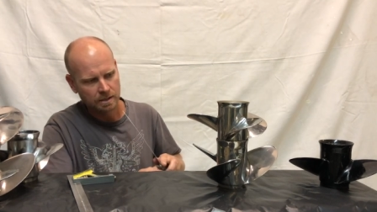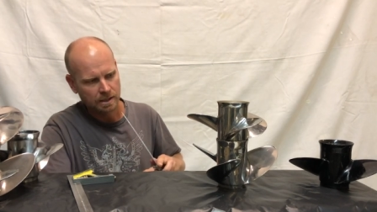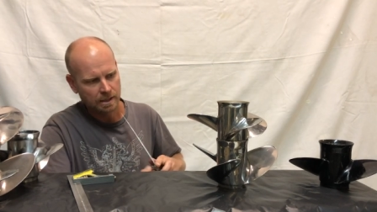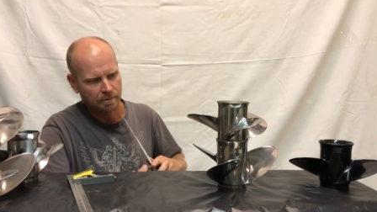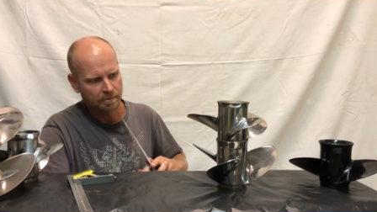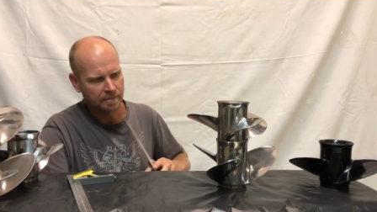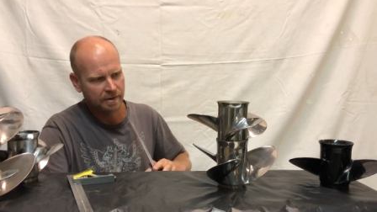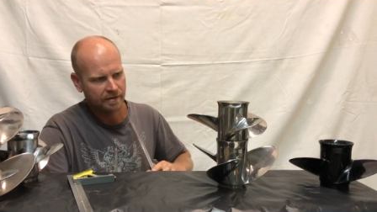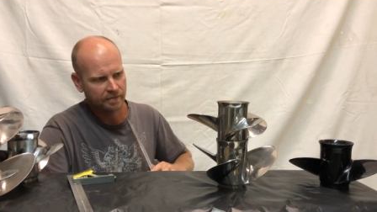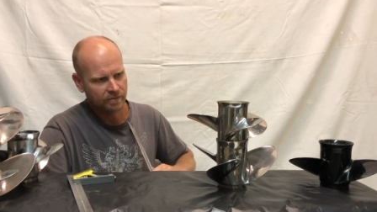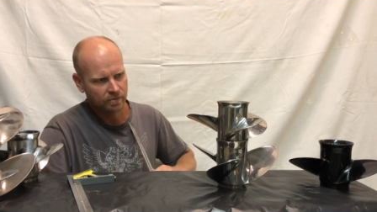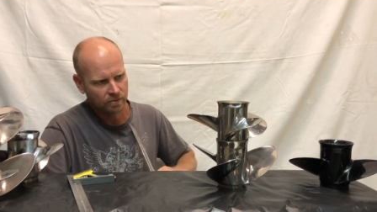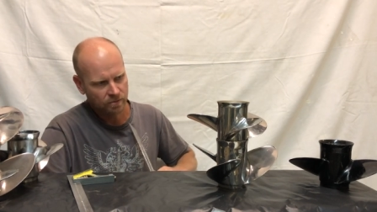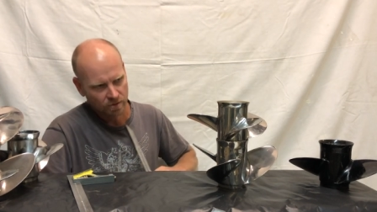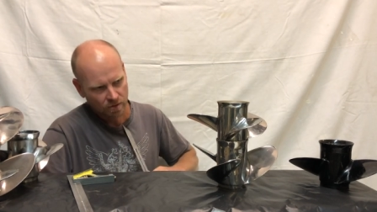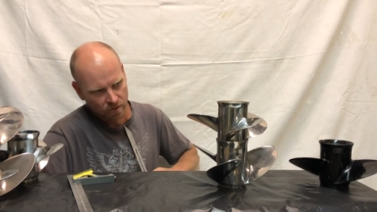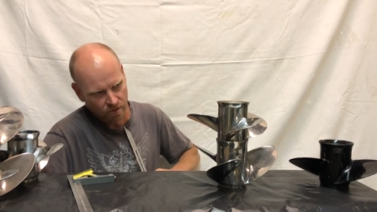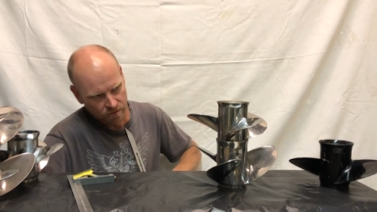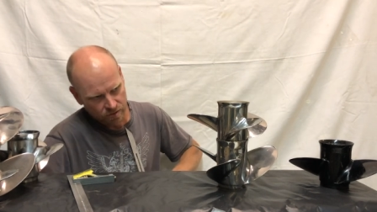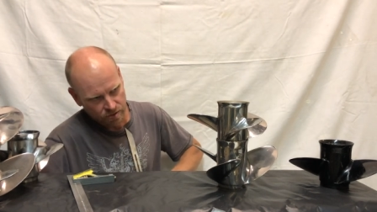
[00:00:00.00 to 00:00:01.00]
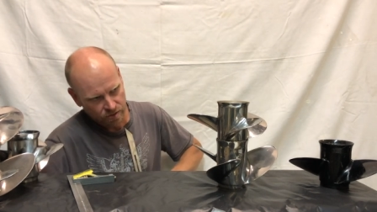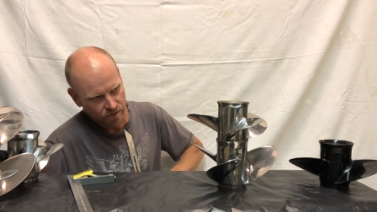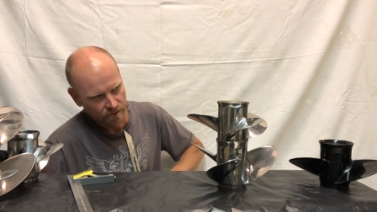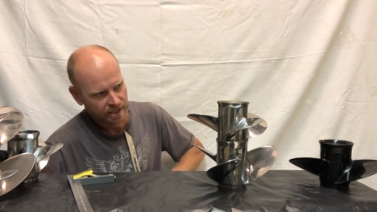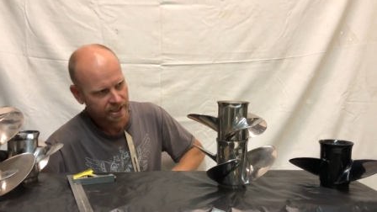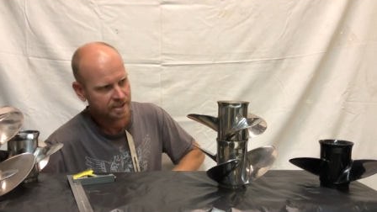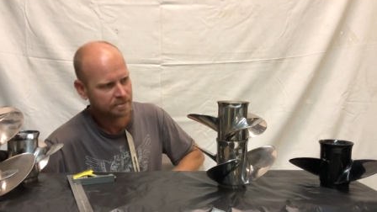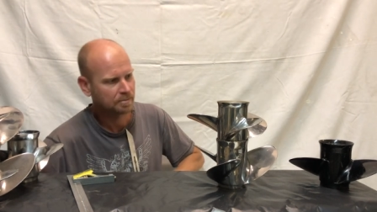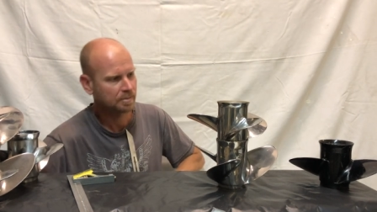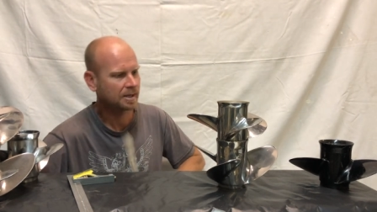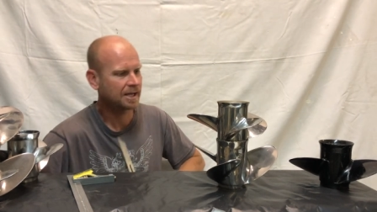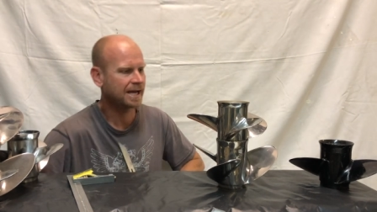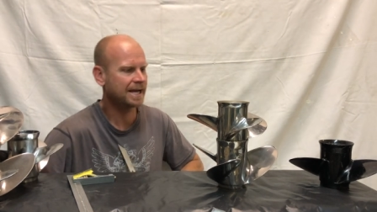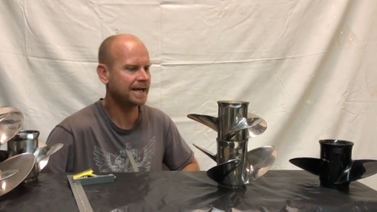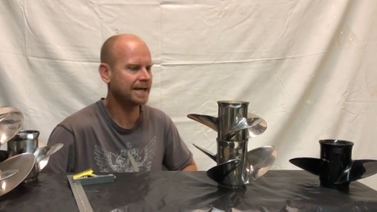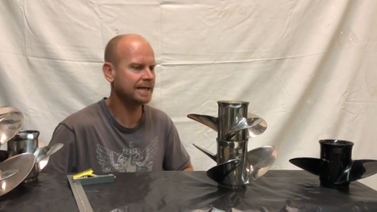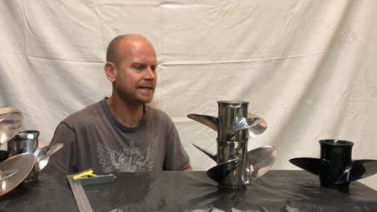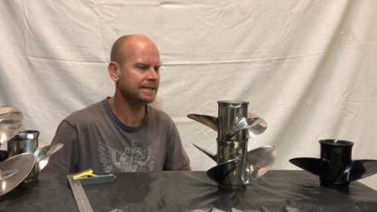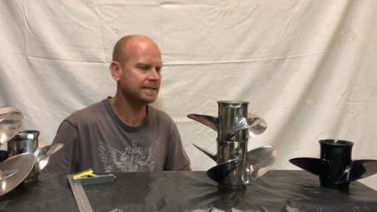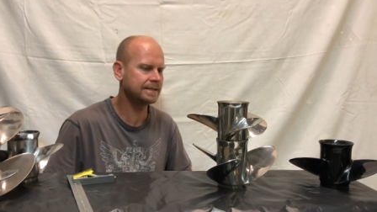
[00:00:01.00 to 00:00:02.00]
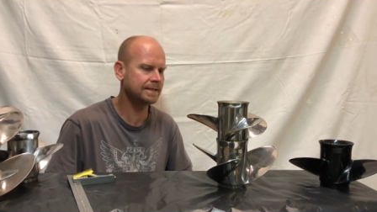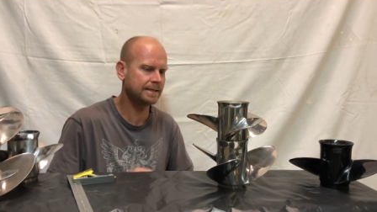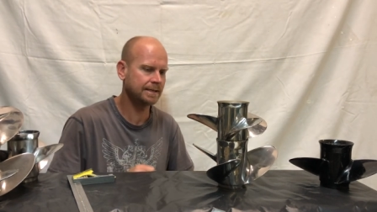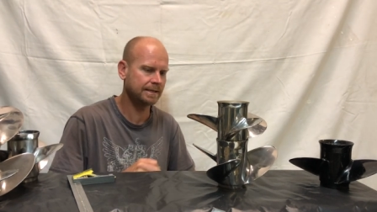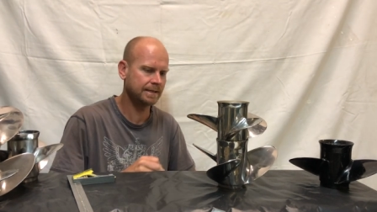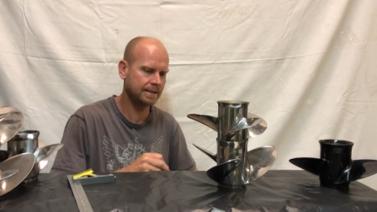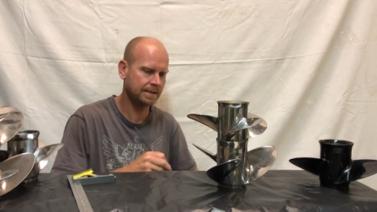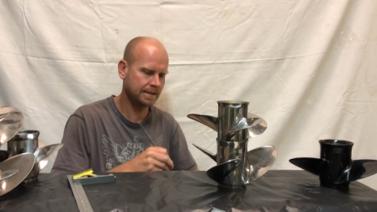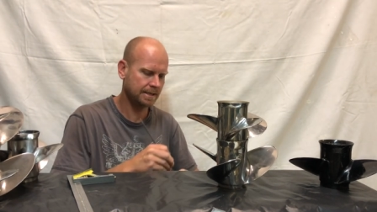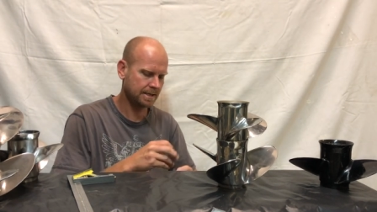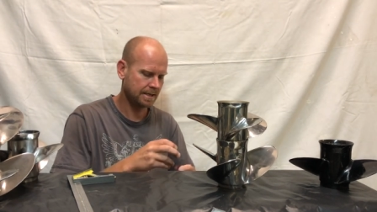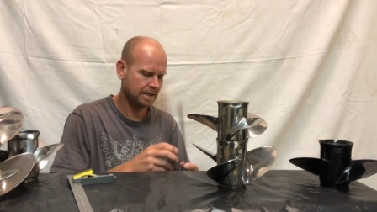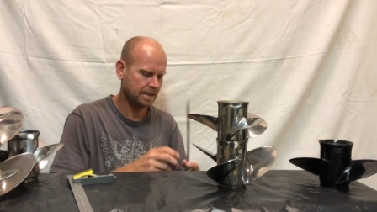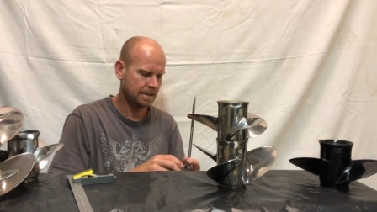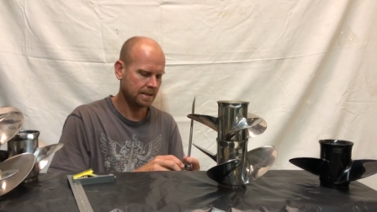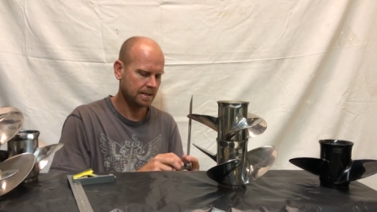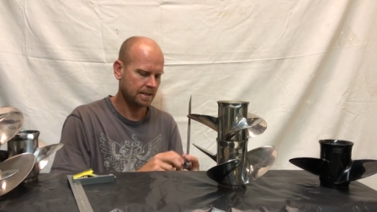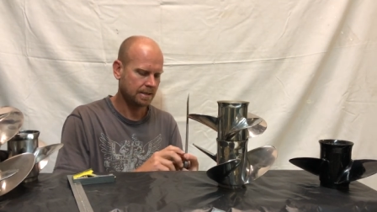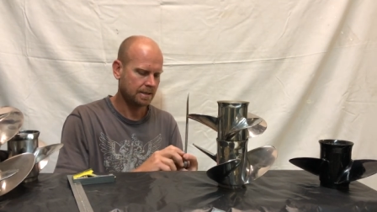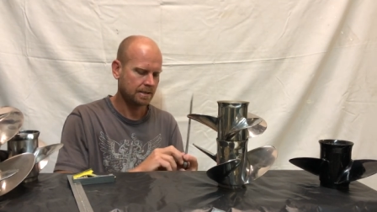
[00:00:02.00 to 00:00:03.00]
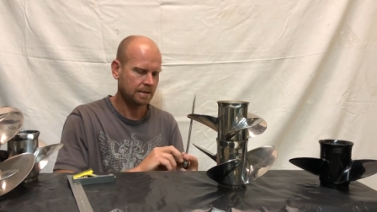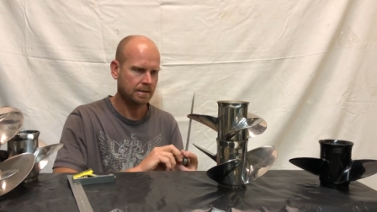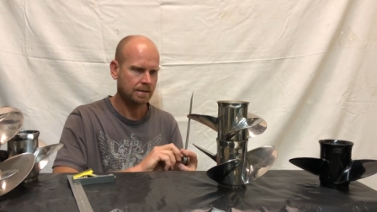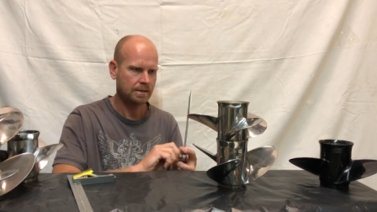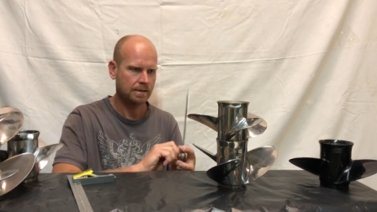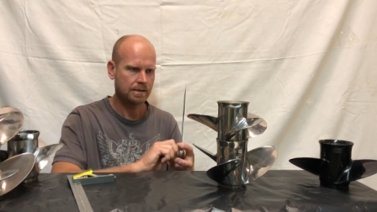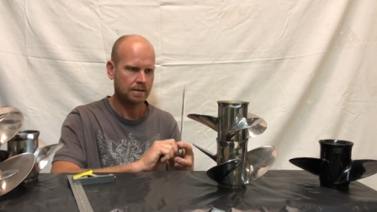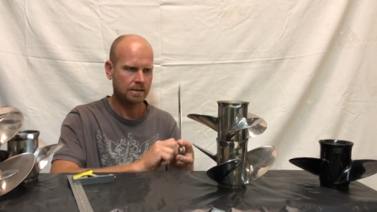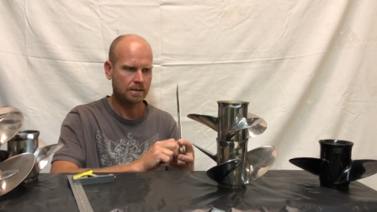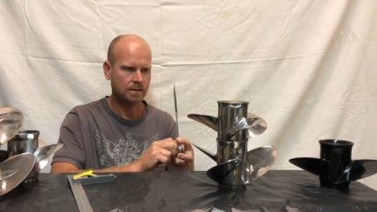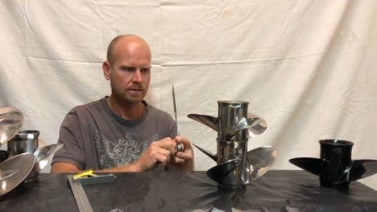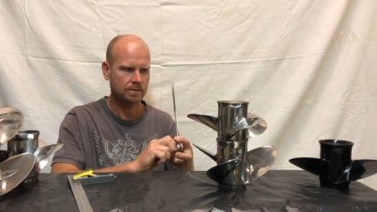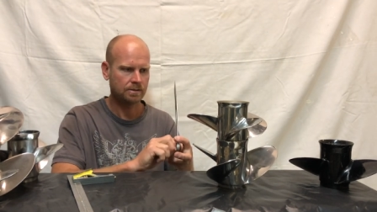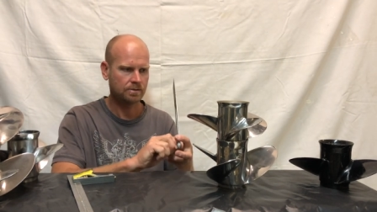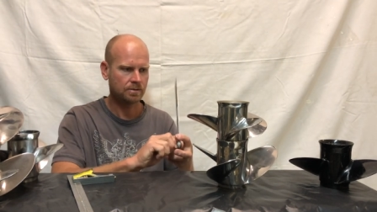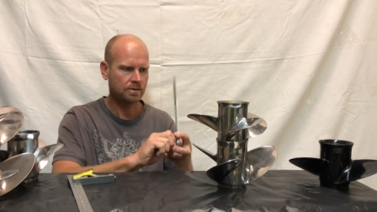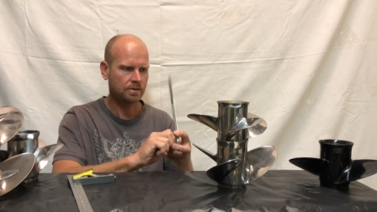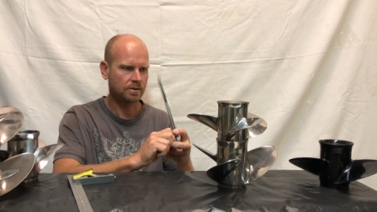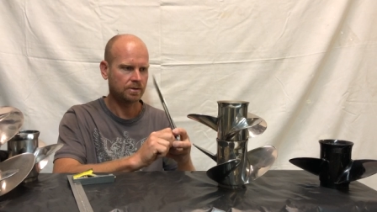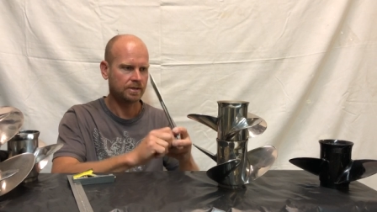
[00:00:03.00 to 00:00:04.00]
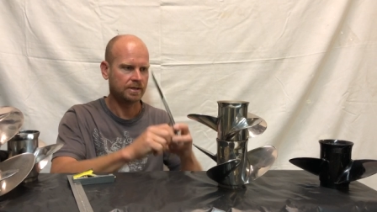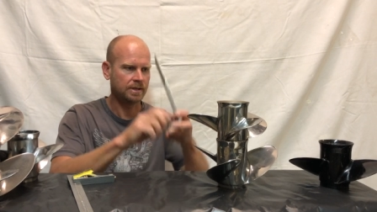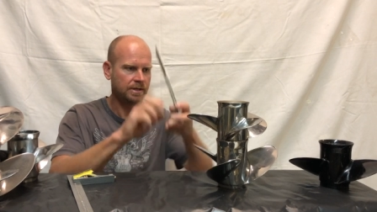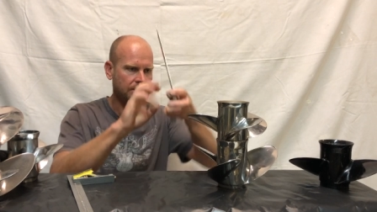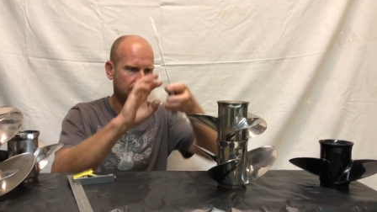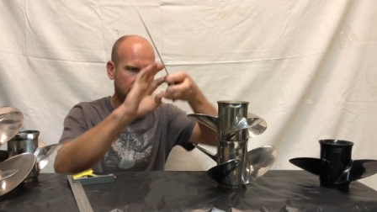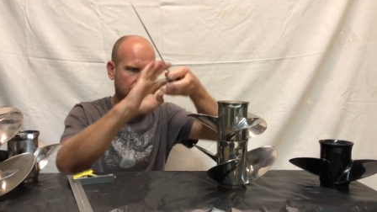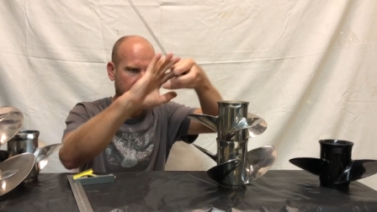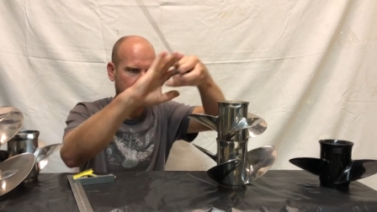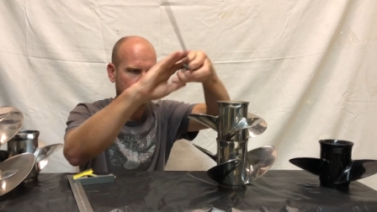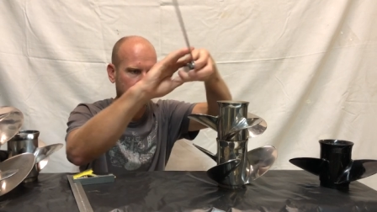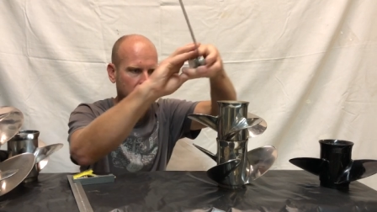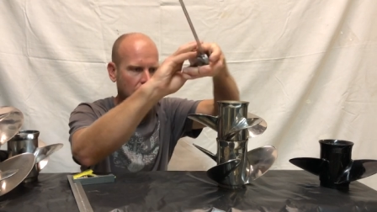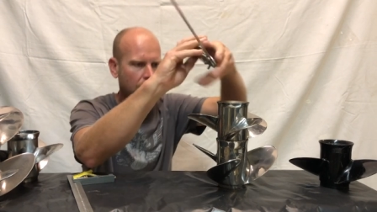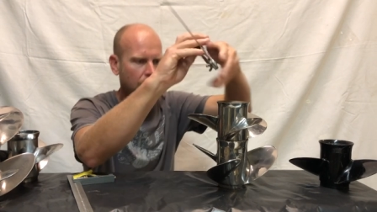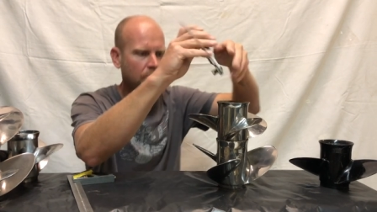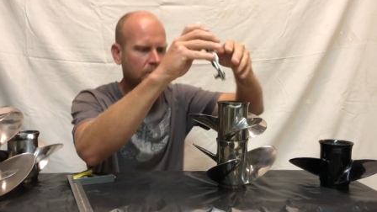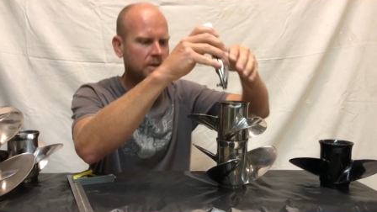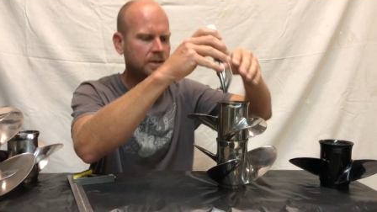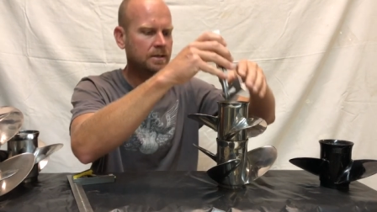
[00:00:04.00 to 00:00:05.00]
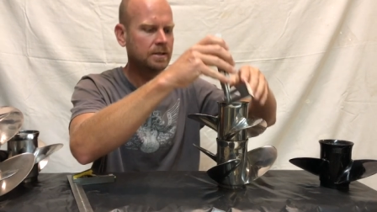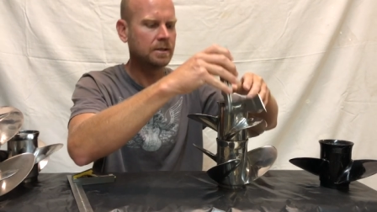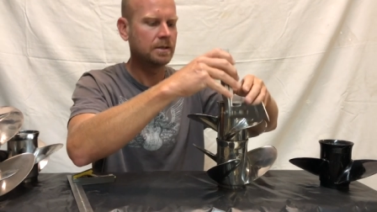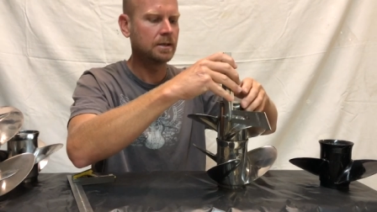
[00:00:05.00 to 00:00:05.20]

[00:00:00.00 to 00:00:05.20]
a bevel onto these blades. I'll do it on the top one.